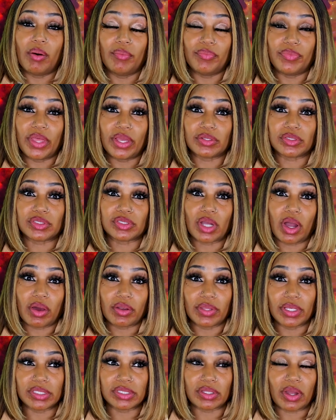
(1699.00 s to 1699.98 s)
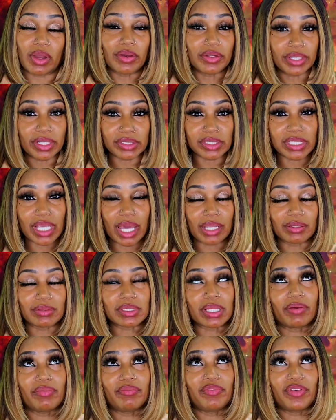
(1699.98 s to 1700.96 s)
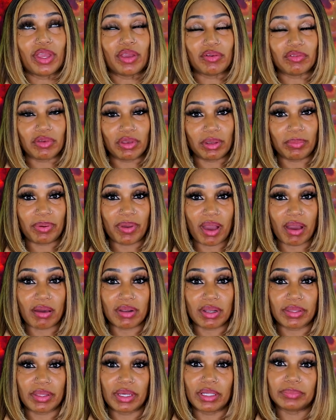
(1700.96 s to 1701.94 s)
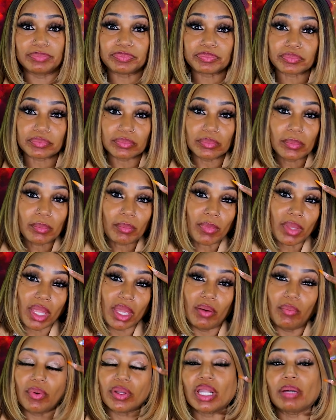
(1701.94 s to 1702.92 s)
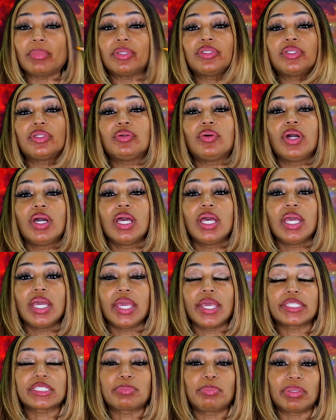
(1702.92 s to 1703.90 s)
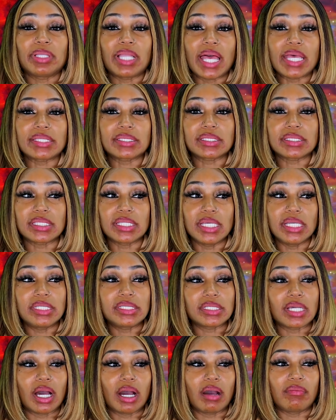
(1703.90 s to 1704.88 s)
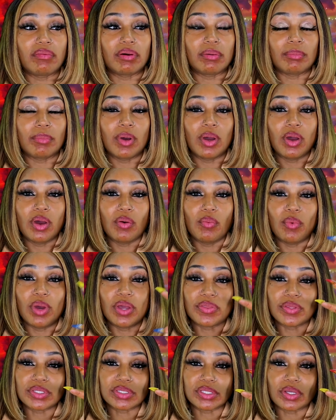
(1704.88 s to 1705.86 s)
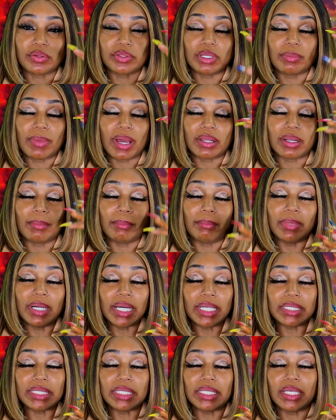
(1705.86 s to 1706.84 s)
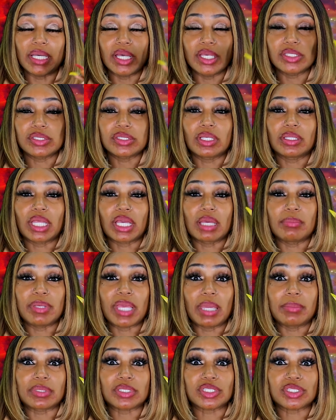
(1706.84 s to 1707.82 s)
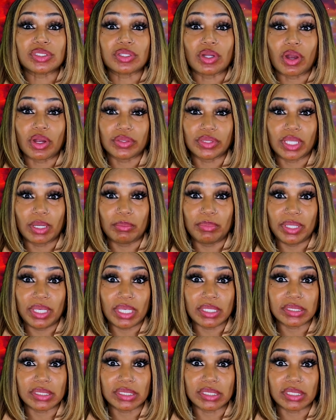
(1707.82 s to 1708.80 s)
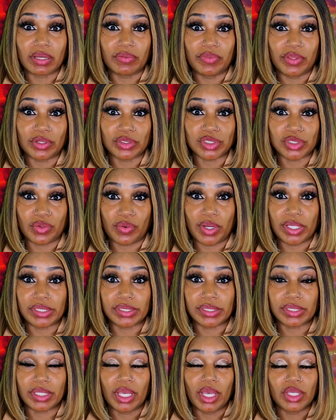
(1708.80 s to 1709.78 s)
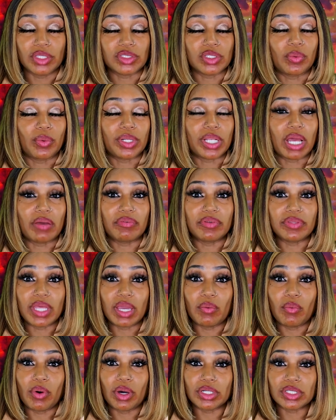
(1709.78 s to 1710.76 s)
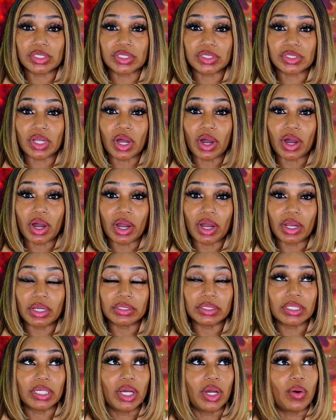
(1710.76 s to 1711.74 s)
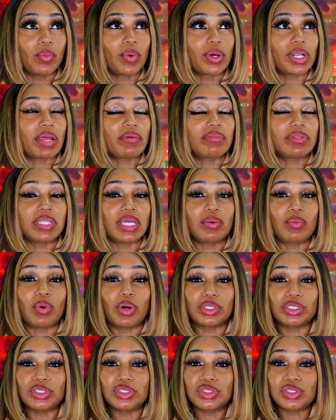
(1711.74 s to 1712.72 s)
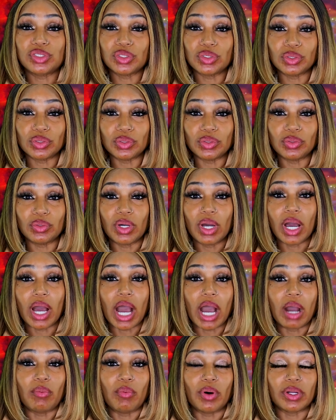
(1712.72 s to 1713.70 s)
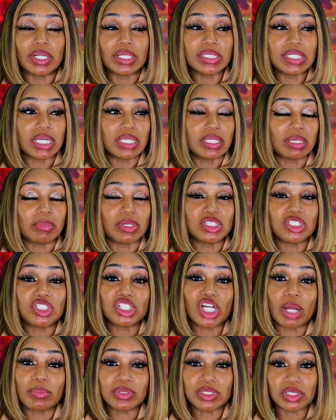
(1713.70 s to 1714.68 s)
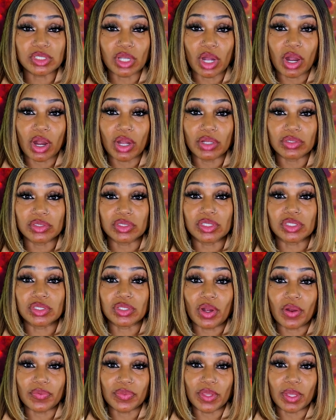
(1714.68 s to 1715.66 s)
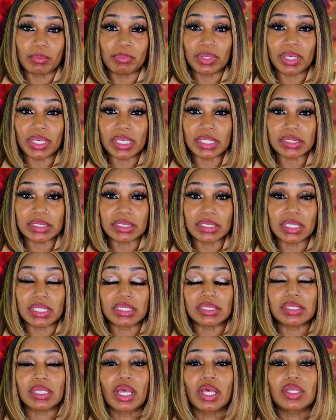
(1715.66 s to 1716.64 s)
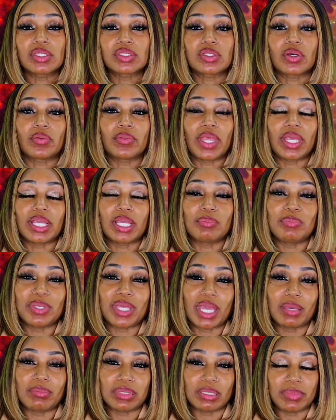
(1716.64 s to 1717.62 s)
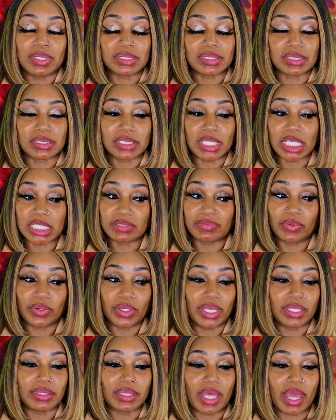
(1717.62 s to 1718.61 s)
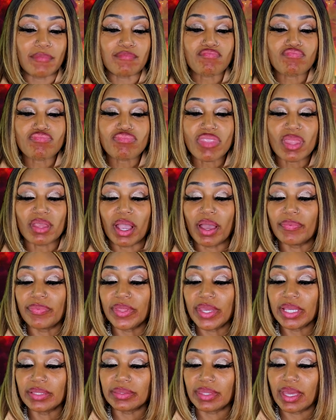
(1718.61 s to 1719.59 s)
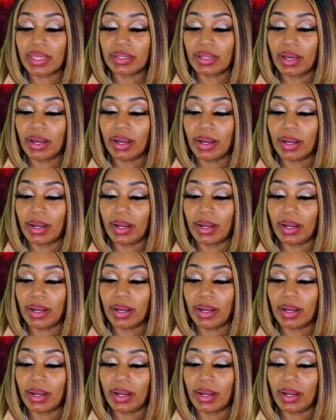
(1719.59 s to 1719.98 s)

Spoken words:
they started their channels. I'm very, very proud of them. And what I'm gonna do is bless each of them with a certain amount of money so they can be able to start their business of their choice. So whatever they want to start, whatever they want to do, I want to give them a jump start to start their business so they can be able to be successful in that. I think that